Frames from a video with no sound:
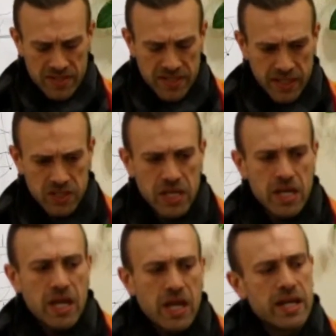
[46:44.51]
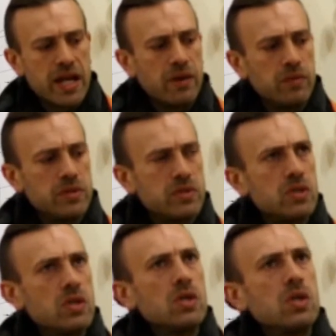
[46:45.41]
these things. And I was